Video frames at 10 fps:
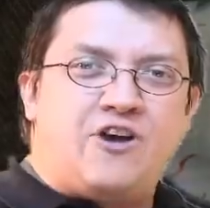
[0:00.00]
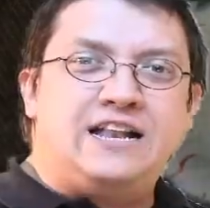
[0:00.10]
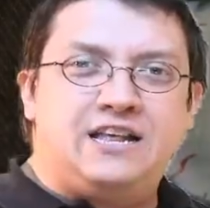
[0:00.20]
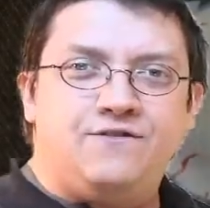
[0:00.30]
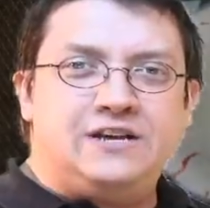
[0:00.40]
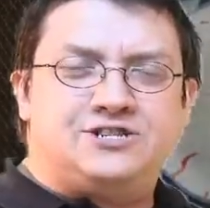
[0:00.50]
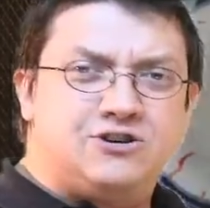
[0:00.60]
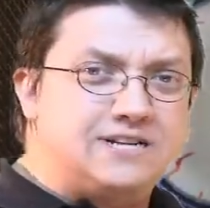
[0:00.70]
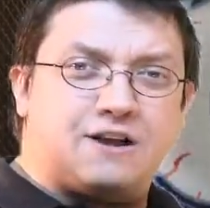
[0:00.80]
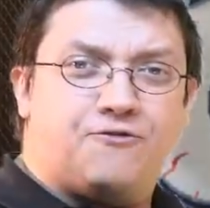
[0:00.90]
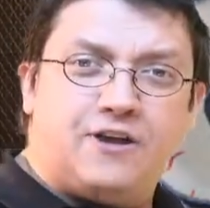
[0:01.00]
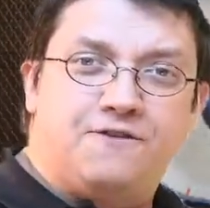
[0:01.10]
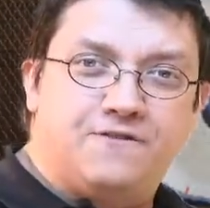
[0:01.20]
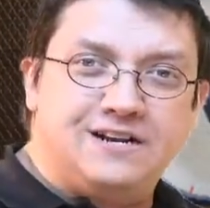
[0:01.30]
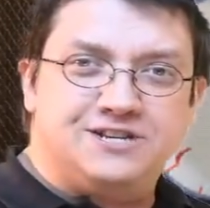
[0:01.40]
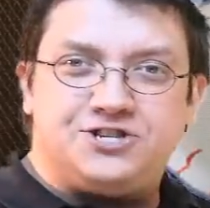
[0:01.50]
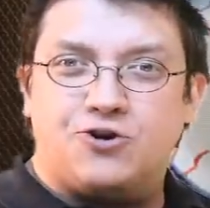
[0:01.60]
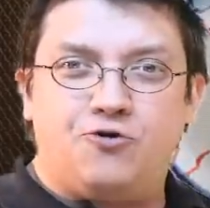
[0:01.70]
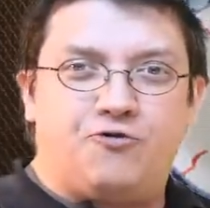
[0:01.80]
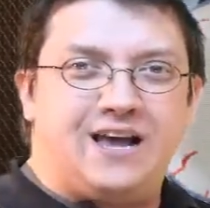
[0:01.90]
fake TV shows, like a fake fitness
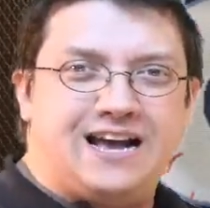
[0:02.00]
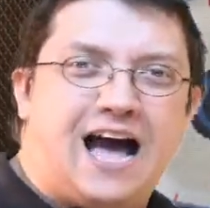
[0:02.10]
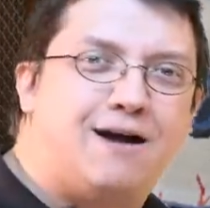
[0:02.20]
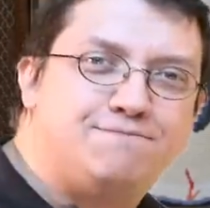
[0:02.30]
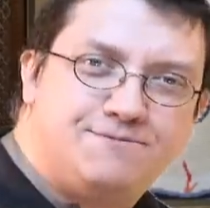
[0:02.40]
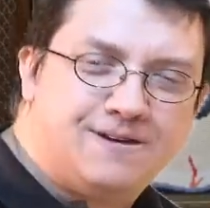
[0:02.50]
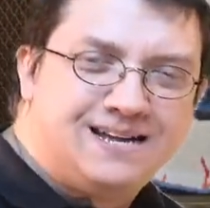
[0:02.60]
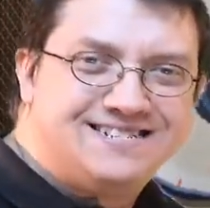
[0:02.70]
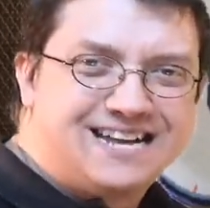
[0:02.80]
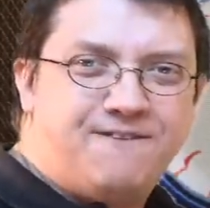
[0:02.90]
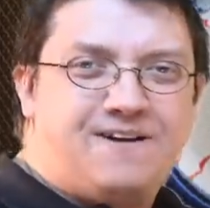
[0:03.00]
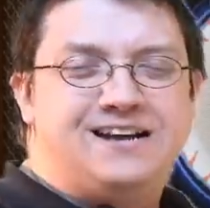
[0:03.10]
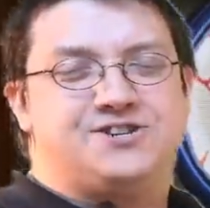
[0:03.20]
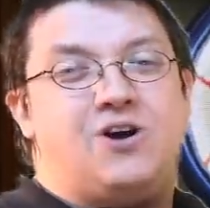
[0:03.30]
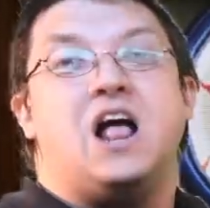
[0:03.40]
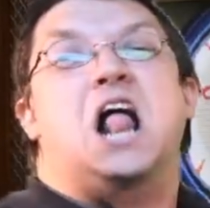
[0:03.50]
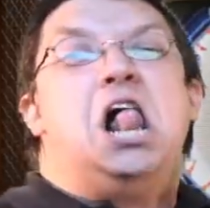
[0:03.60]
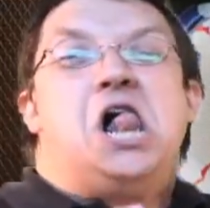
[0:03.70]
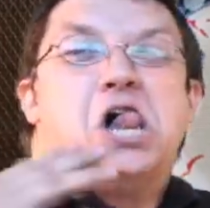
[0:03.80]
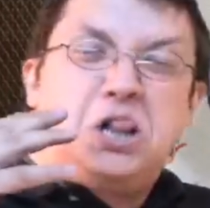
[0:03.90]
show, fake cop sci-fi show.
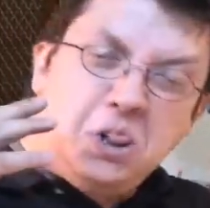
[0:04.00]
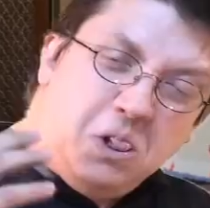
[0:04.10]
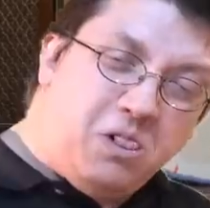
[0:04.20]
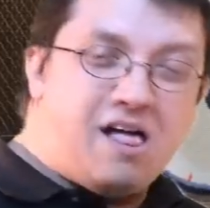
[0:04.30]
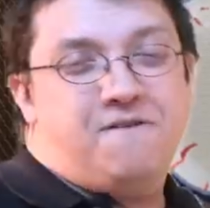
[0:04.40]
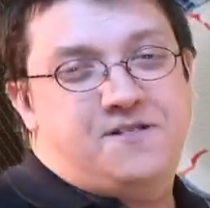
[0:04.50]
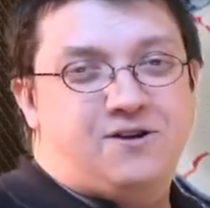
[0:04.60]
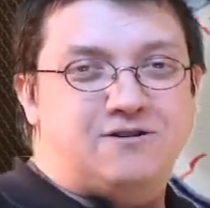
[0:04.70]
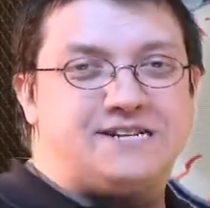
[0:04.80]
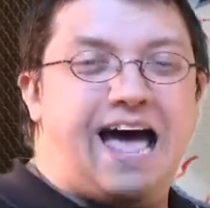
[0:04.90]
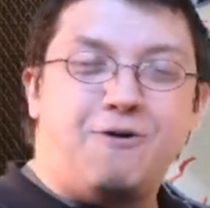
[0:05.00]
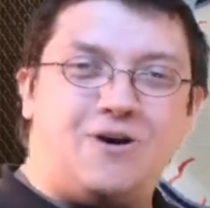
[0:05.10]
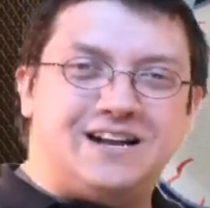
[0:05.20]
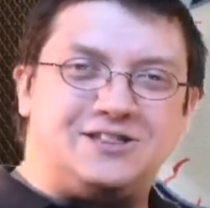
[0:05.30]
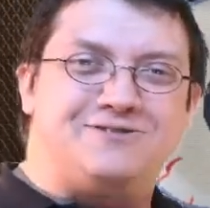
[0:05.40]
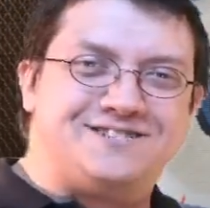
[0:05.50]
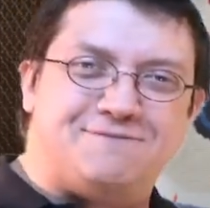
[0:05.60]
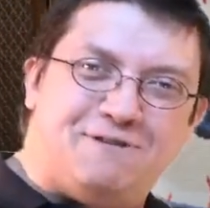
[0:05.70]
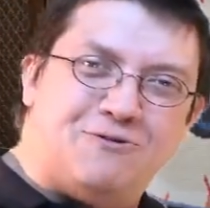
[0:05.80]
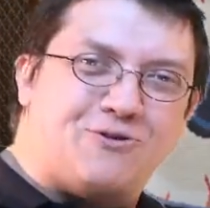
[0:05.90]
Love those. I wanted those
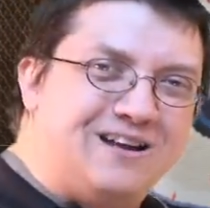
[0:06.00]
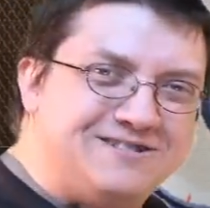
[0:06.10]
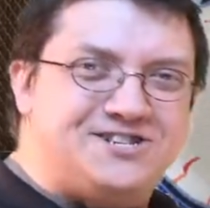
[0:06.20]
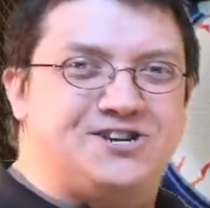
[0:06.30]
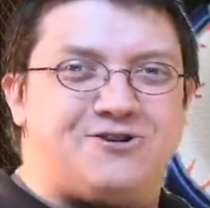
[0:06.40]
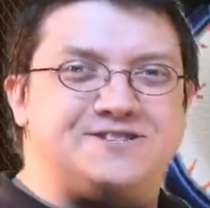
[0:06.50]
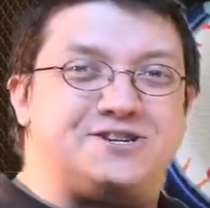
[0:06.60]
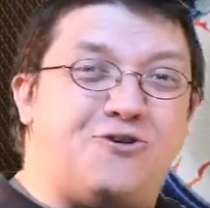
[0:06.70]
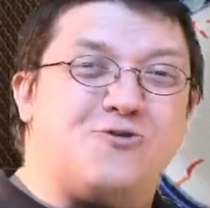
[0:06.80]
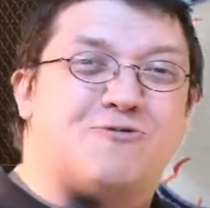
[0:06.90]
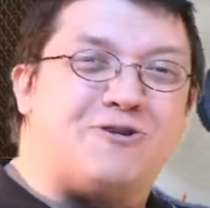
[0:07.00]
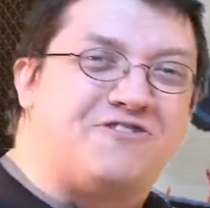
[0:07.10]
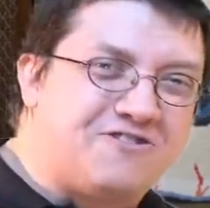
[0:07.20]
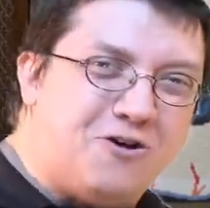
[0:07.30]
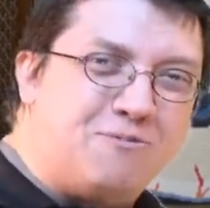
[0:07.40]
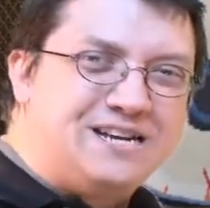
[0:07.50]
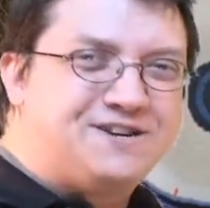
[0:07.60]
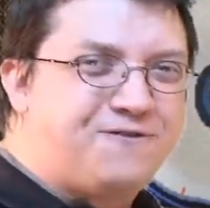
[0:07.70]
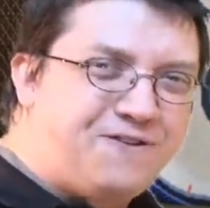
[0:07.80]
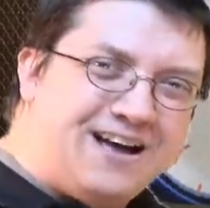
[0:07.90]
to be real shows. Those were so
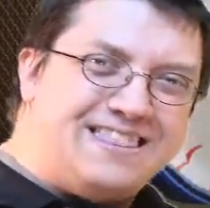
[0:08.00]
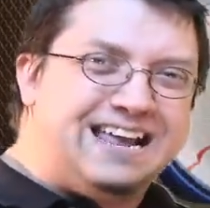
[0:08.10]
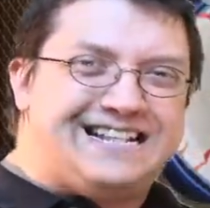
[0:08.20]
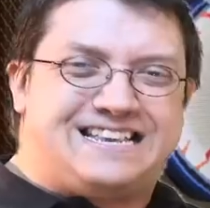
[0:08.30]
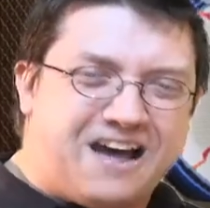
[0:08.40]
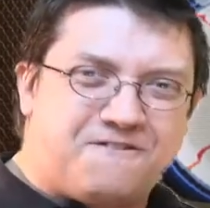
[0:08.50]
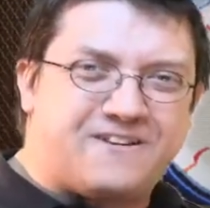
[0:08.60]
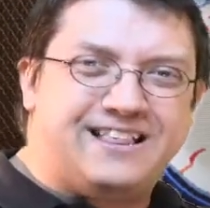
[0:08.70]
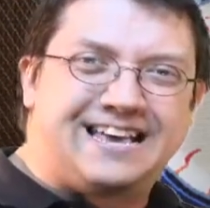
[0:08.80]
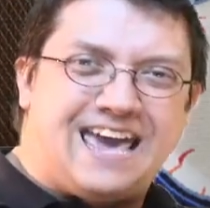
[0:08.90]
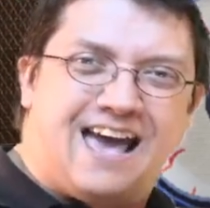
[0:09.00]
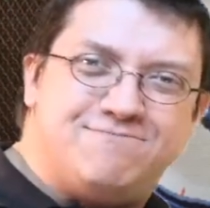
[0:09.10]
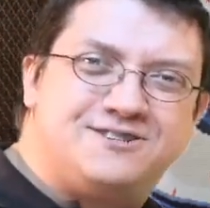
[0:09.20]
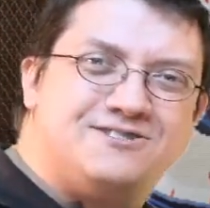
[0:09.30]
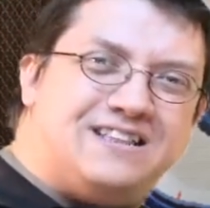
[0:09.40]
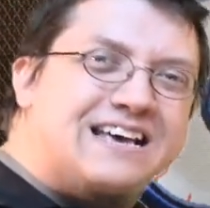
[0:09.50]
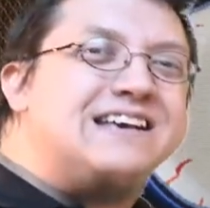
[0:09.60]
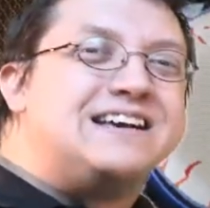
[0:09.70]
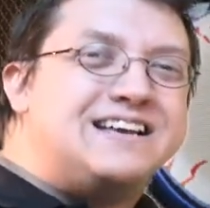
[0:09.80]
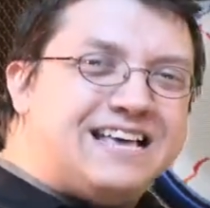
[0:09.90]
much fun. They definitely captured
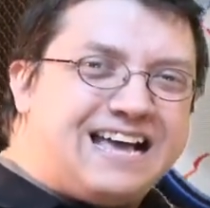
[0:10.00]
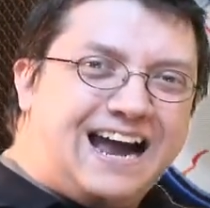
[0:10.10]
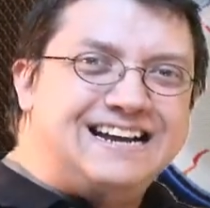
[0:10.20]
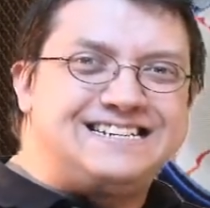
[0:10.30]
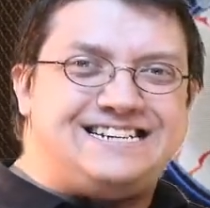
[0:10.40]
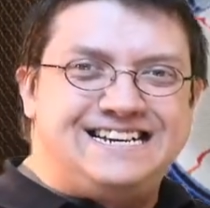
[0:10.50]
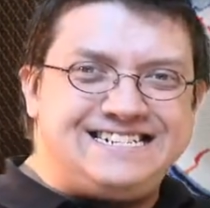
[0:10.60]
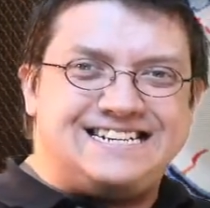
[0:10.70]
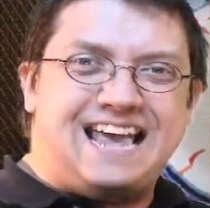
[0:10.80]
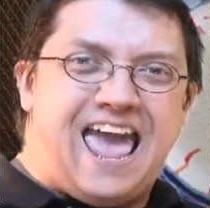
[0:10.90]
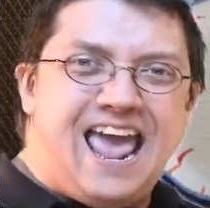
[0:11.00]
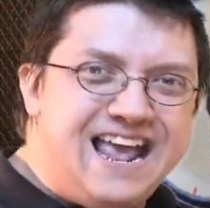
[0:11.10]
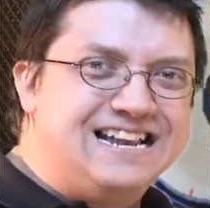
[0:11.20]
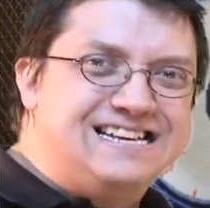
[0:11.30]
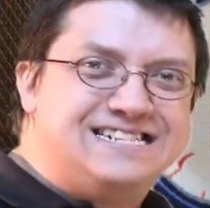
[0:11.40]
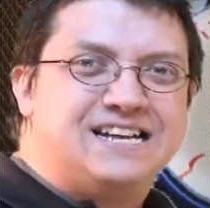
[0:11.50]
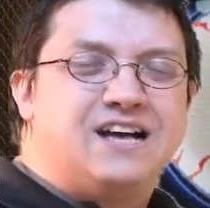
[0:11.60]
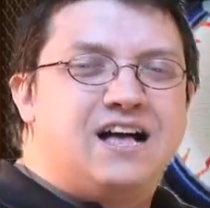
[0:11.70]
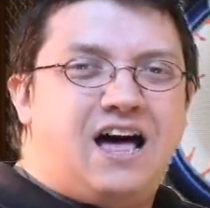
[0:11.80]
the kind of cheesy 80s,